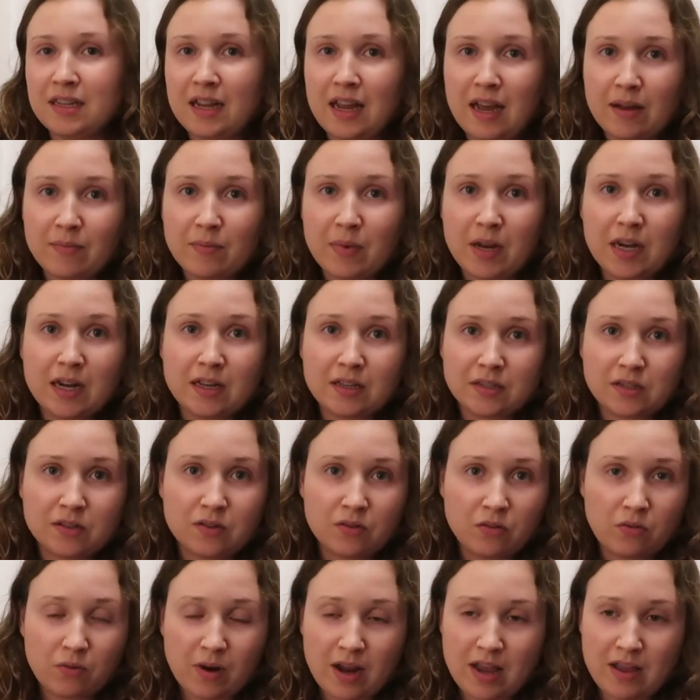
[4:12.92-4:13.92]
I mean,
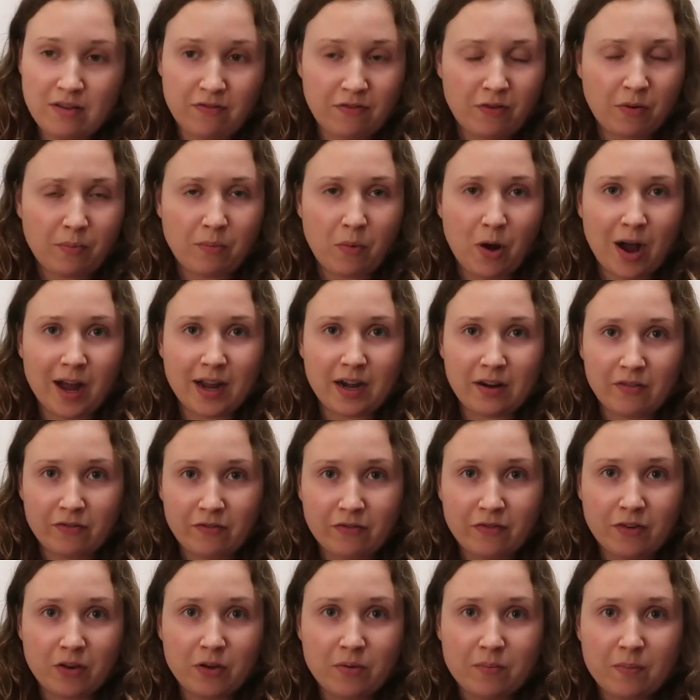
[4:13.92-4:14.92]
it's great for wine
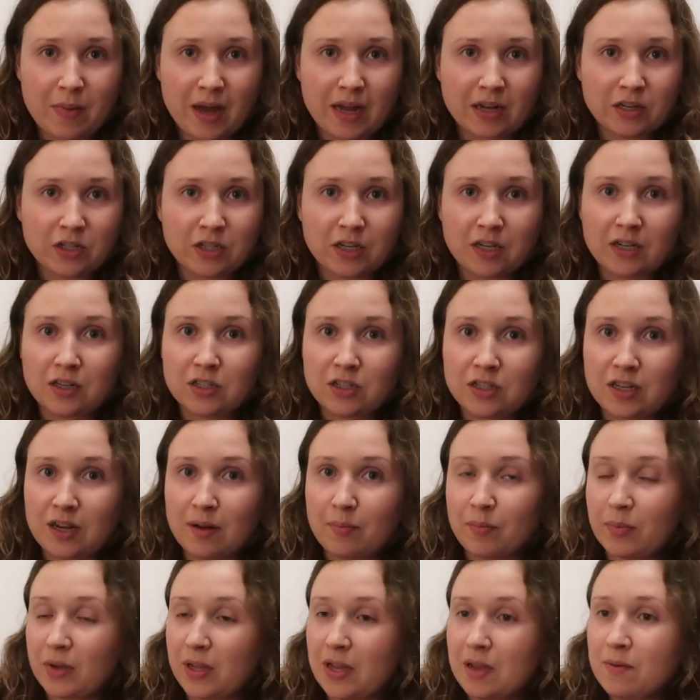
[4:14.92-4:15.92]
and food matching
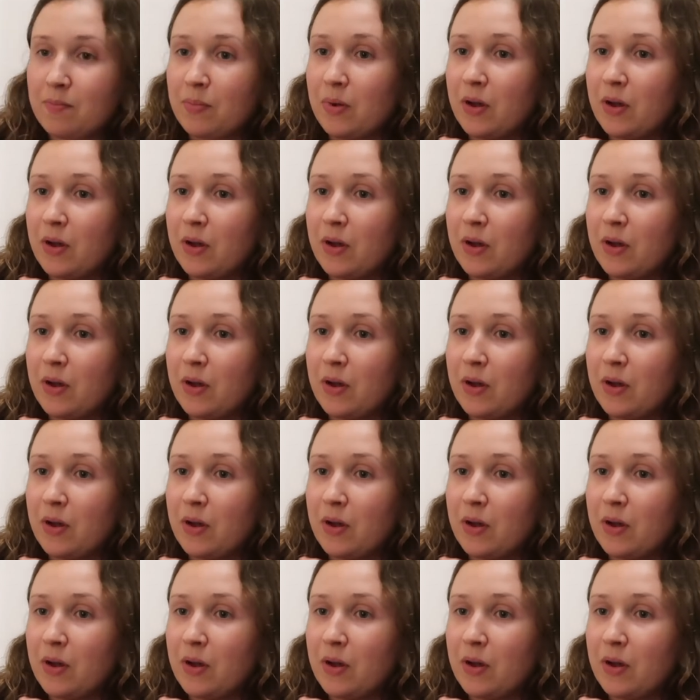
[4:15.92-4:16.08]
Chablis,